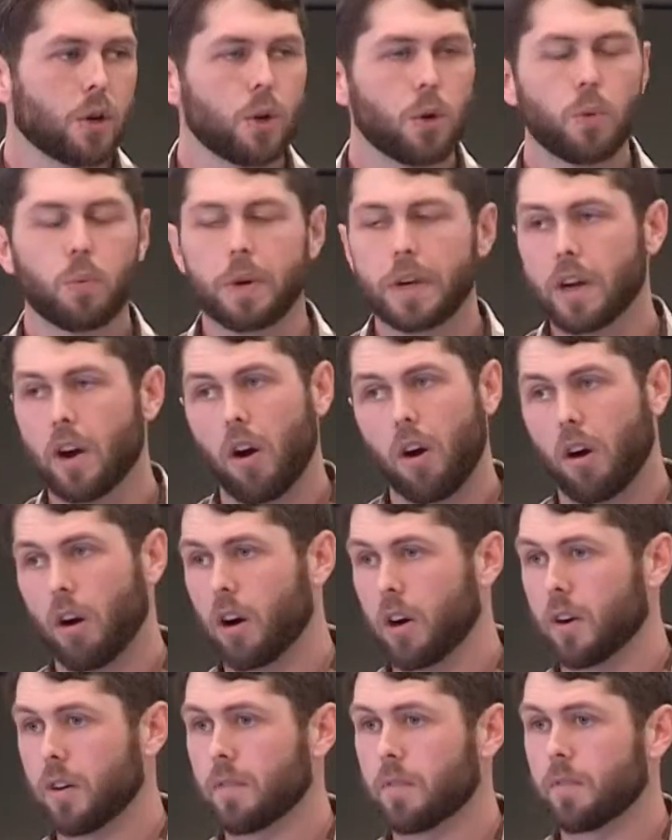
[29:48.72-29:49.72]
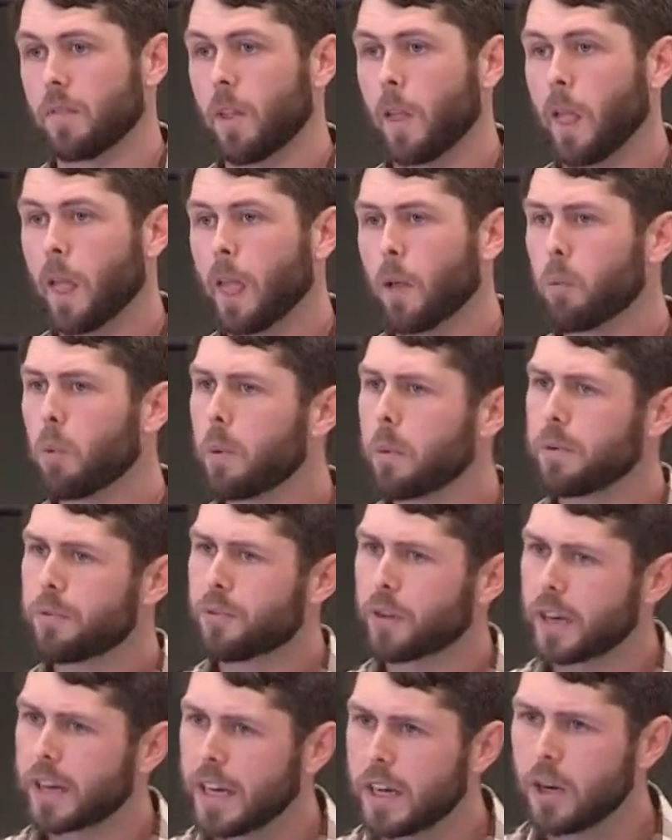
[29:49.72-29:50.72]
who we are. When we
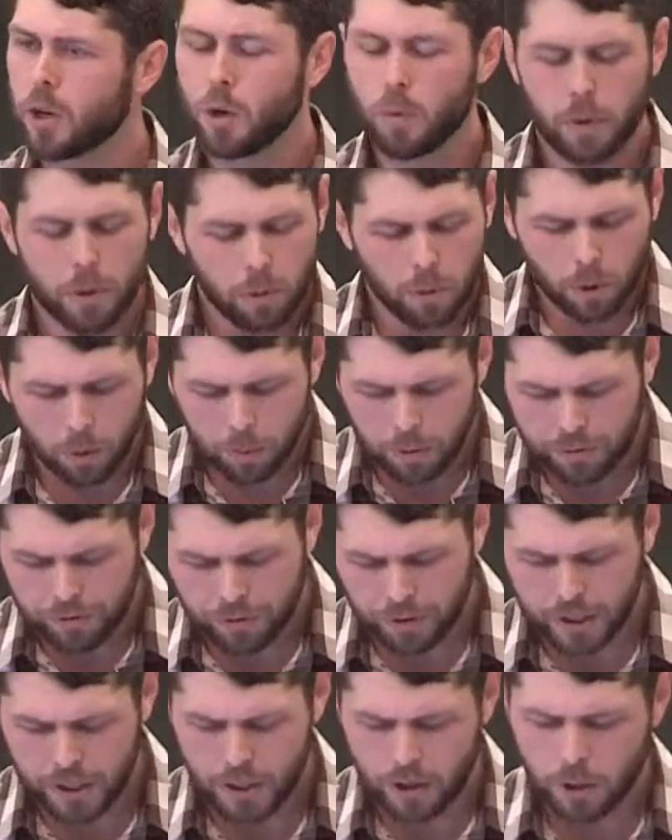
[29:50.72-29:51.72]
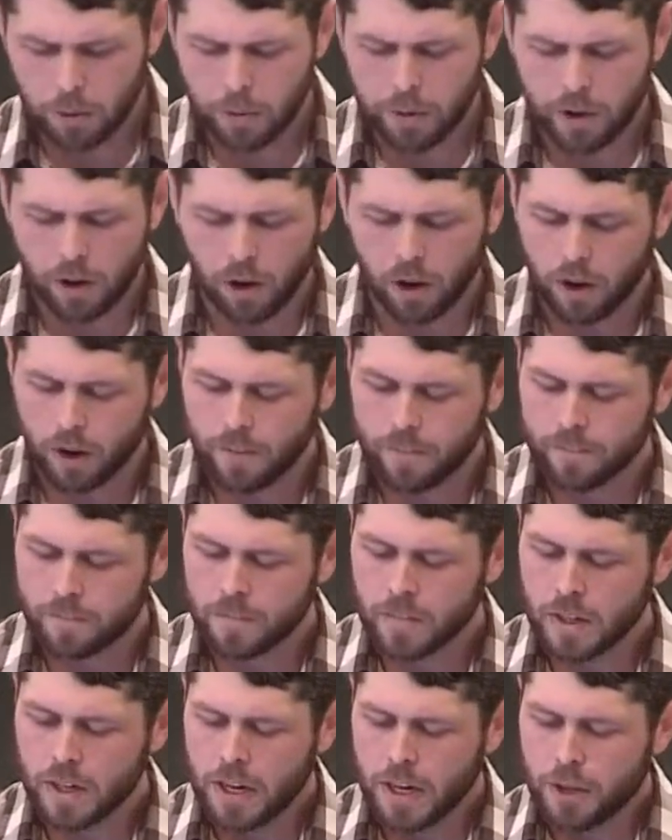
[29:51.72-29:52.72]
forget who we were, we forget who we are.
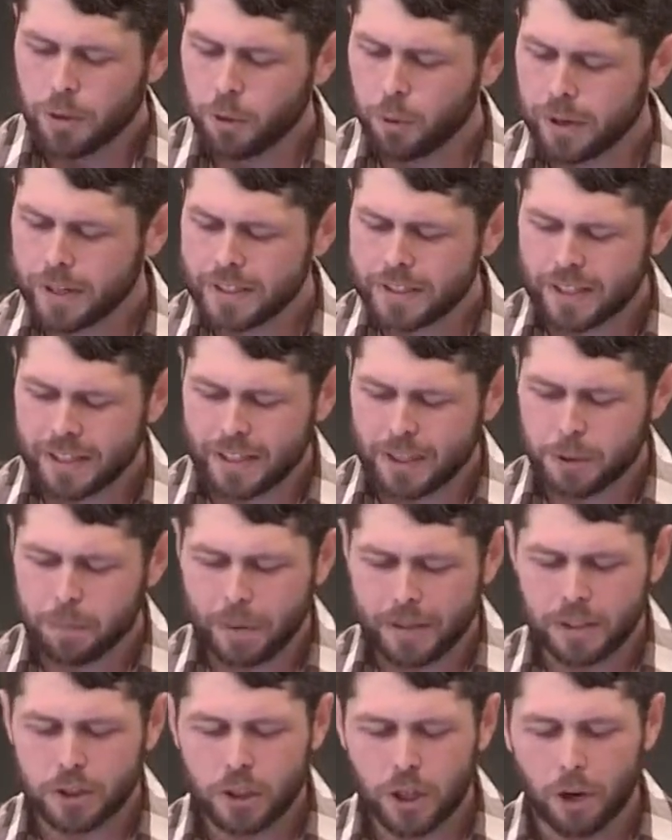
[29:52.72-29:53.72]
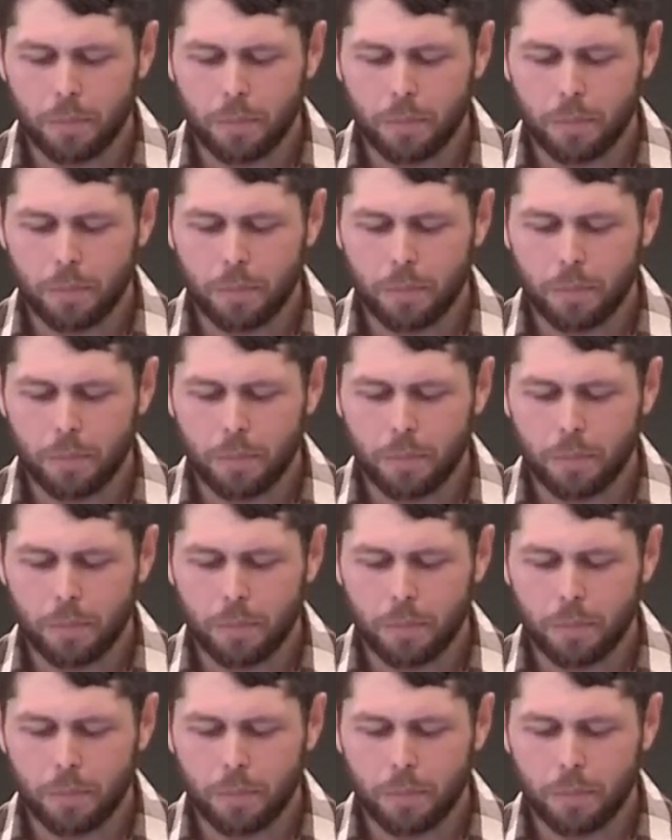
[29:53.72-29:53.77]
The reason he spends